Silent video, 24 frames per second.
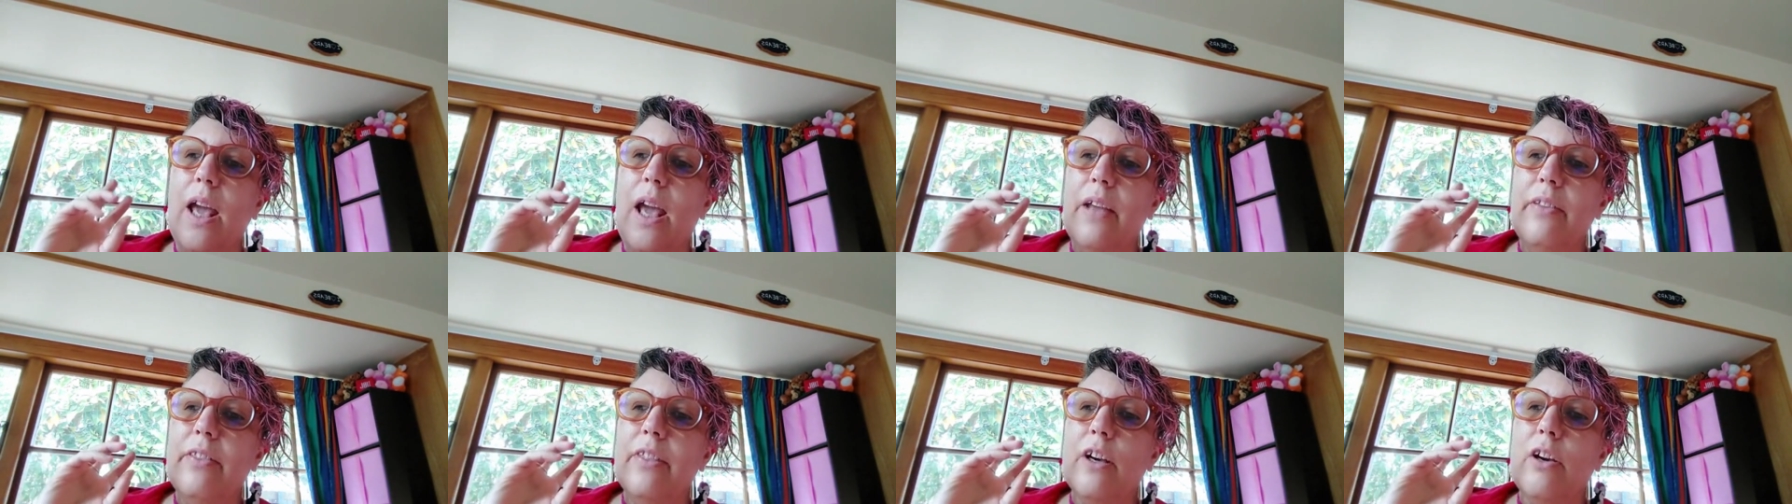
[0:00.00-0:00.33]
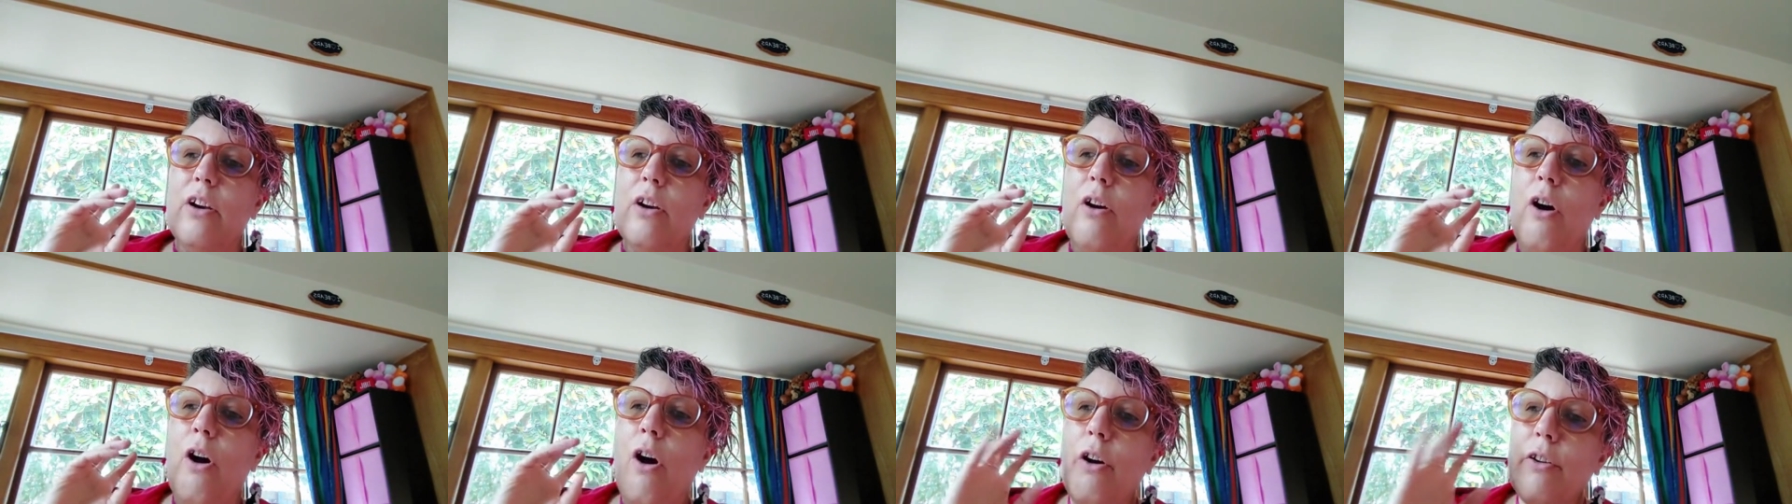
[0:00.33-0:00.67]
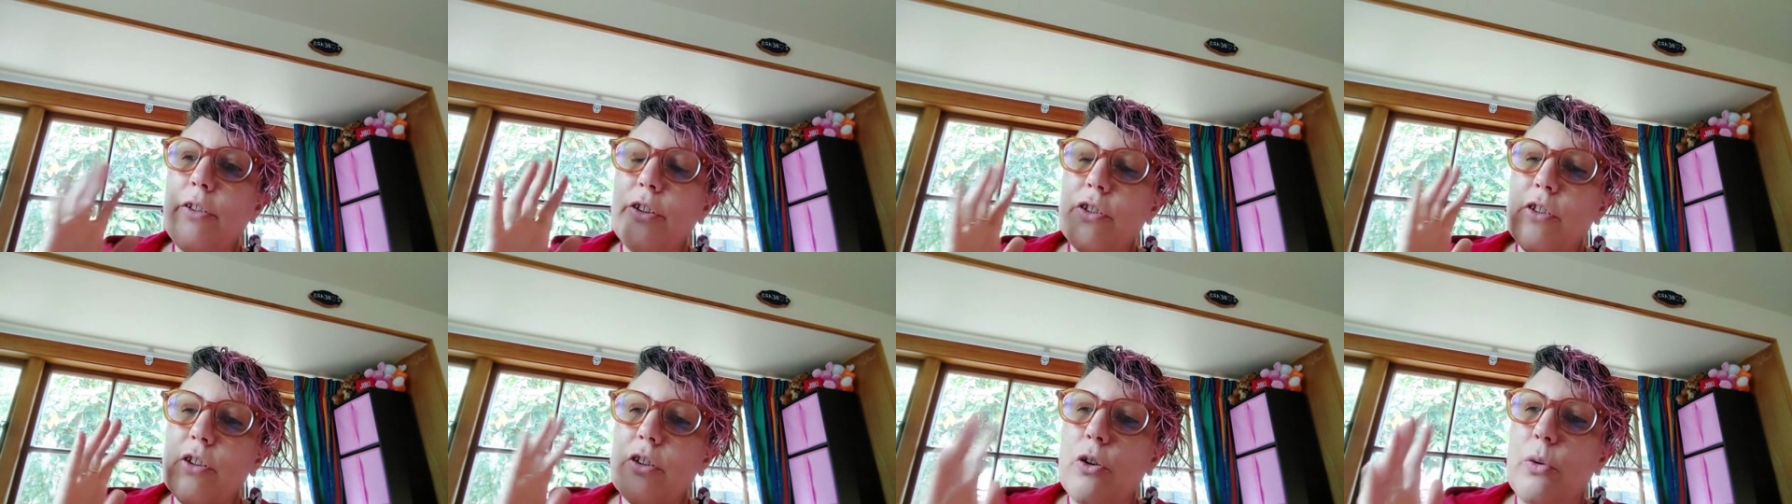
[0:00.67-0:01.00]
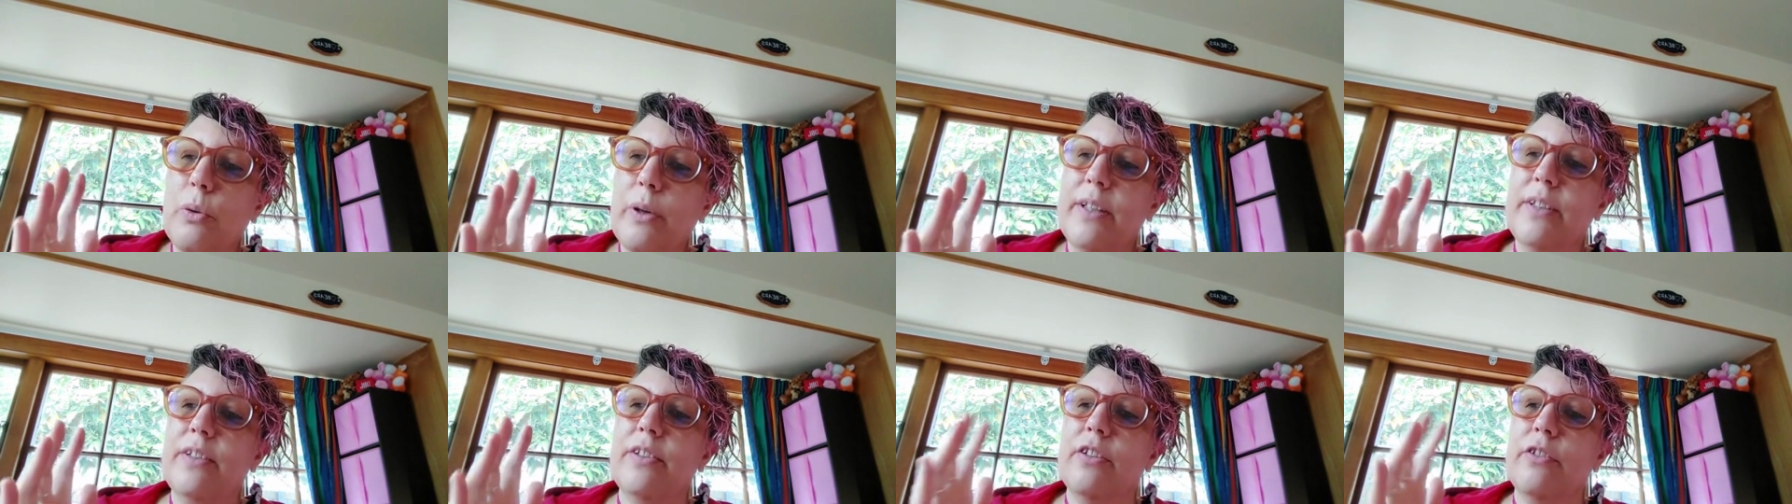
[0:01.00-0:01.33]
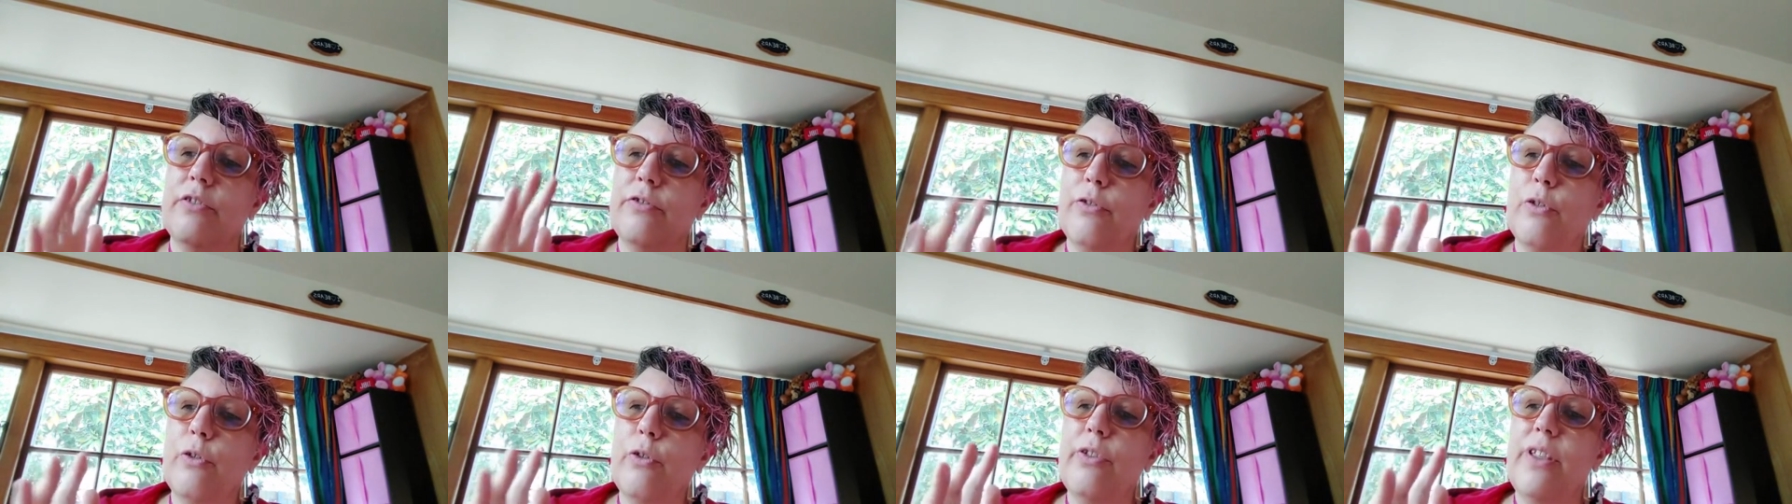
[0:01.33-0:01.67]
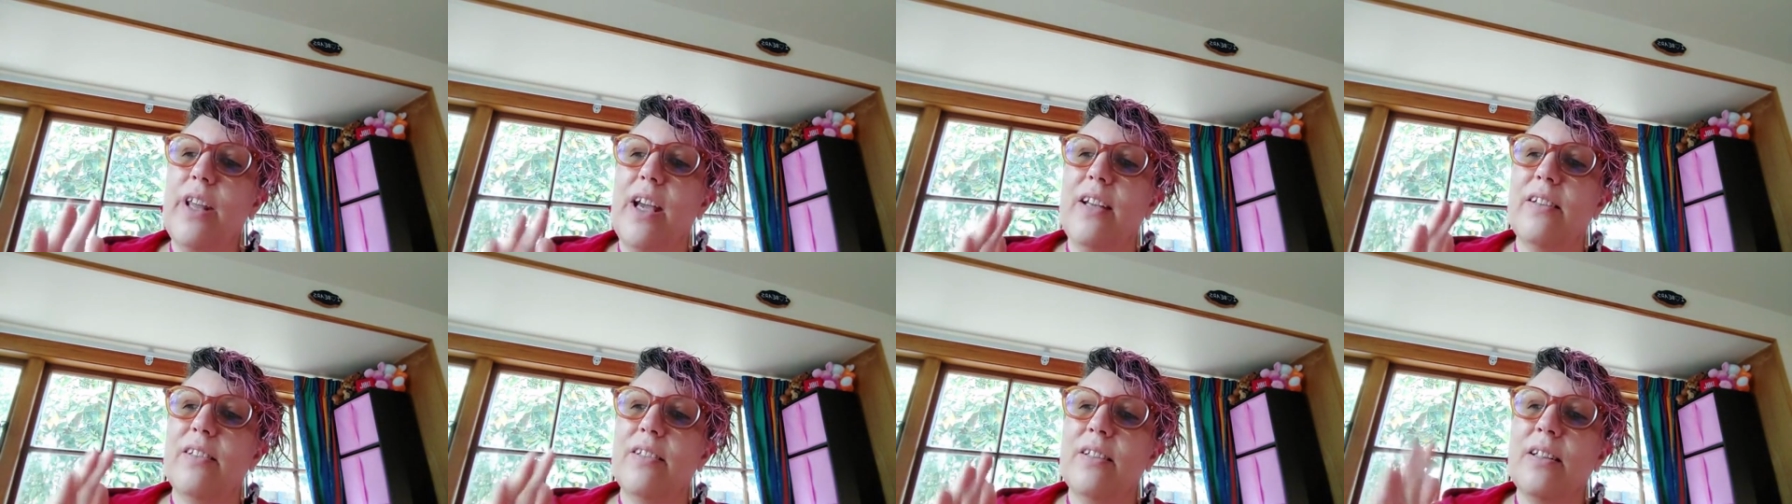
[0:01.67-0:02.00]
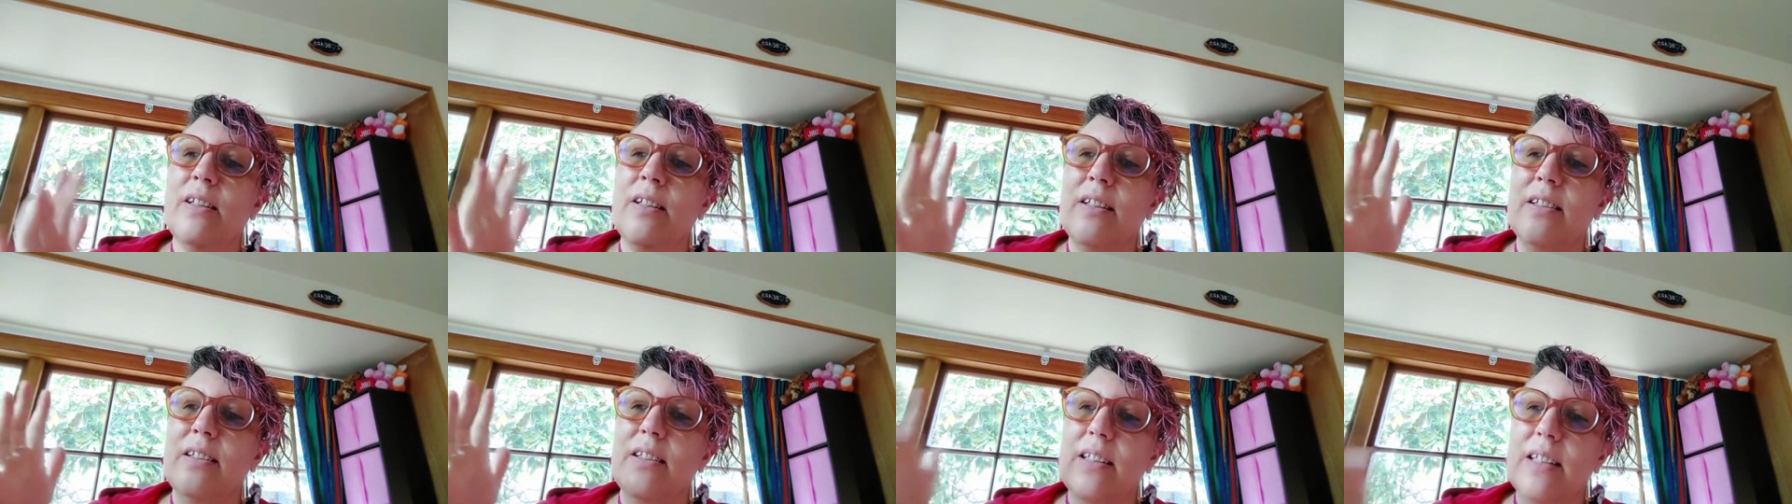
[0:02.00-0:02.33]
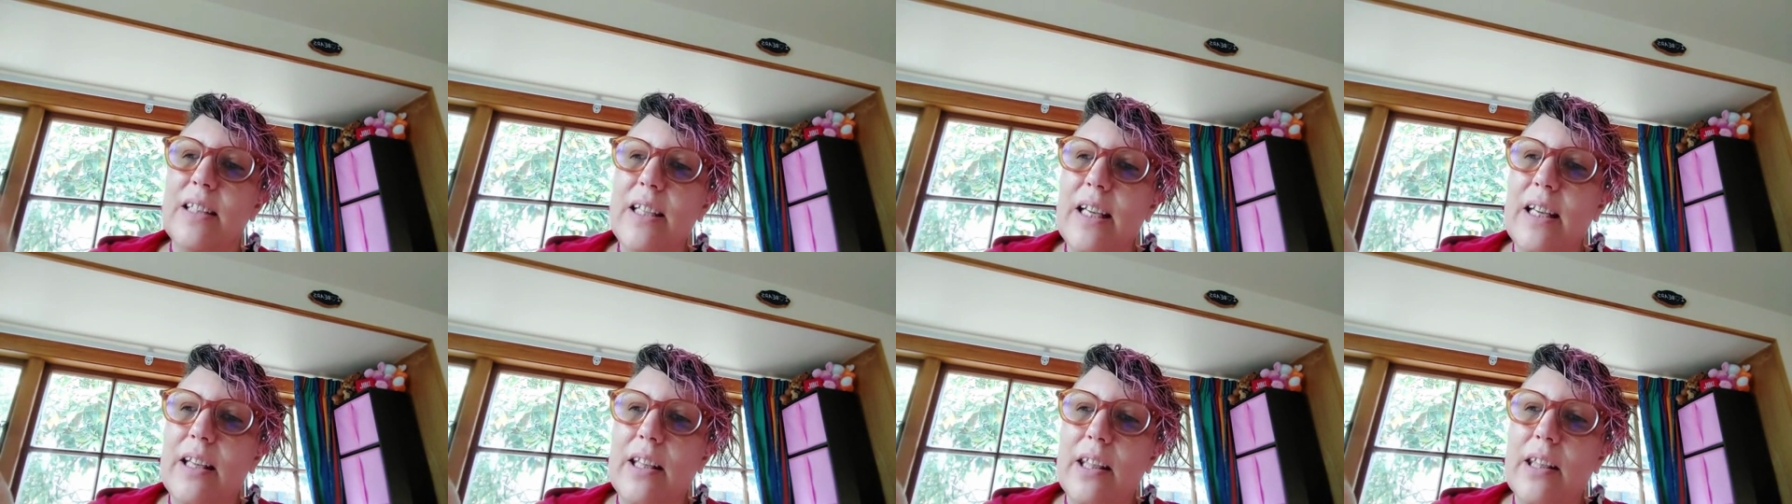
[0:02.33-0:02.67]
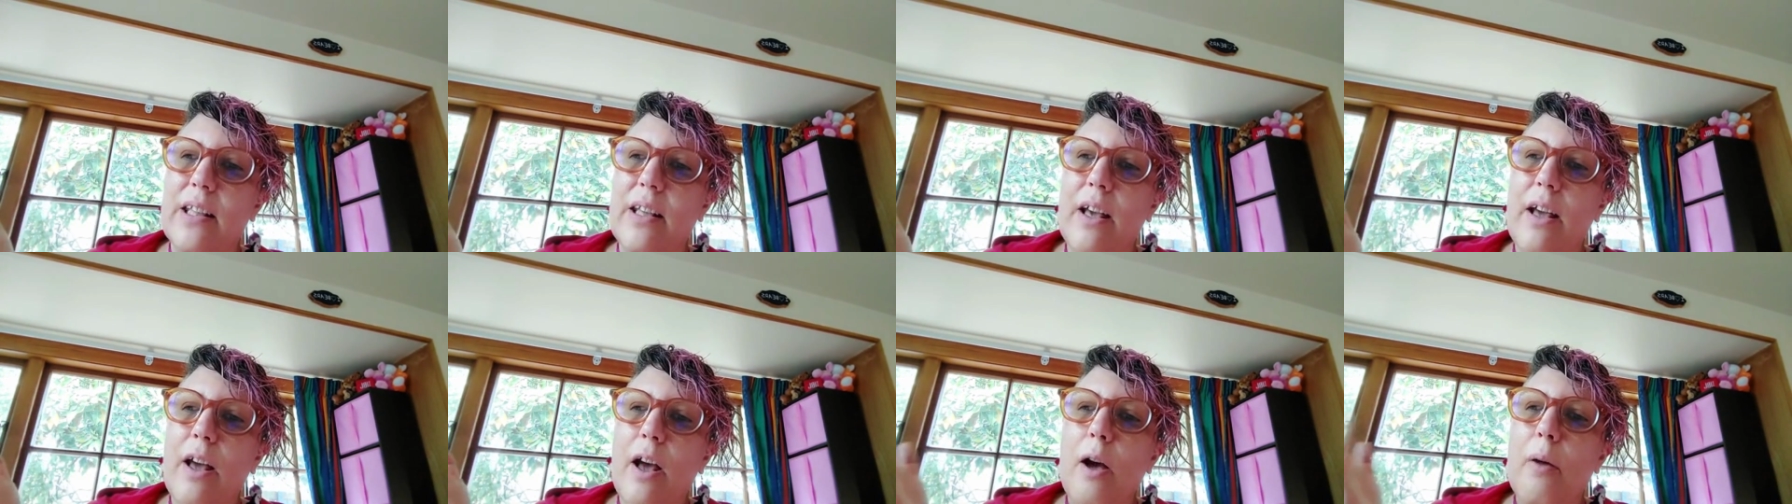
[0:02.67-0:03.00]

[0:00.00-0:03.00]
and the consequences for that sin is death.